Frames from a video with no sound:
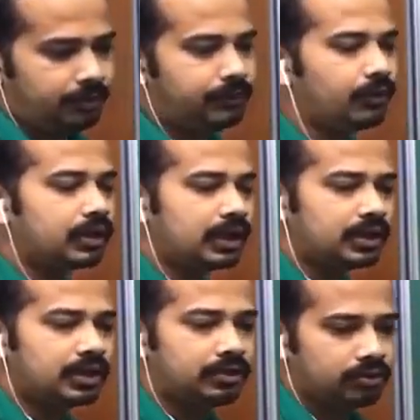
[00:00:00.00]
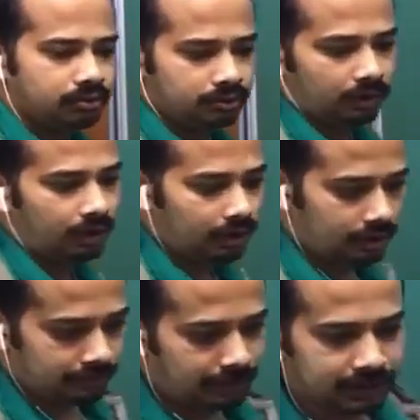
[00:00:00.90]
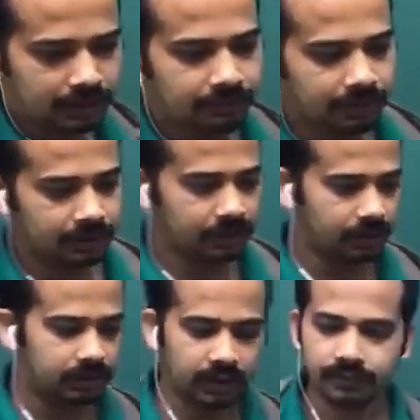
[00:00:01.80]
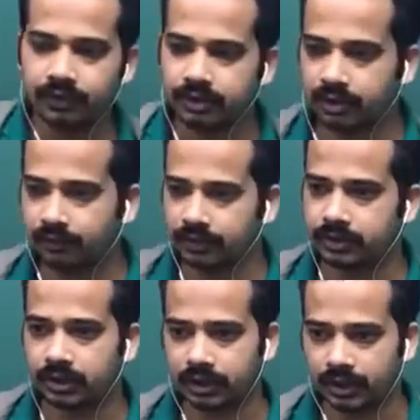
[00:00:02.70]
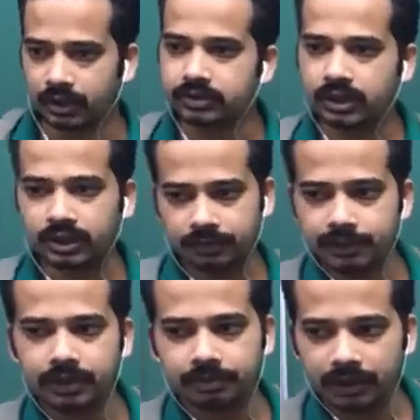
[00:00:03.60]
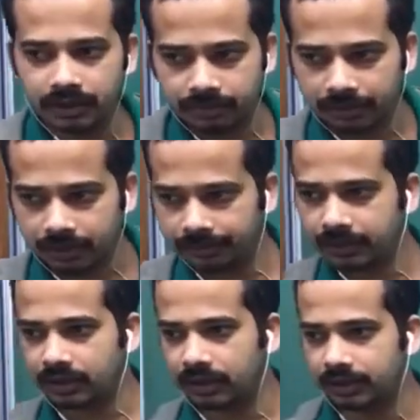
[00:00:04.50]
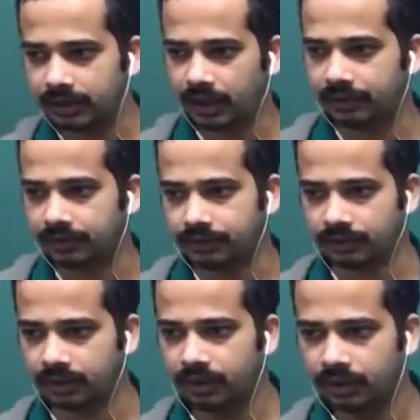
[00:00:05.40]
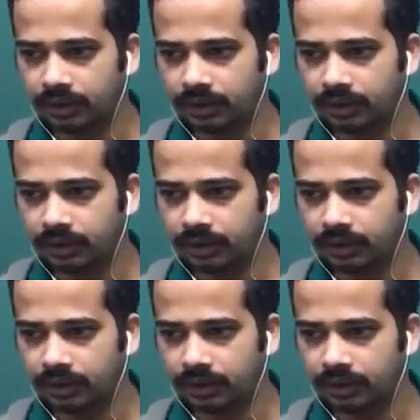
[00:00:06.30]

Before getting into mathematical derivation of uncertainty, uncertainty principle is mathematically derived actually.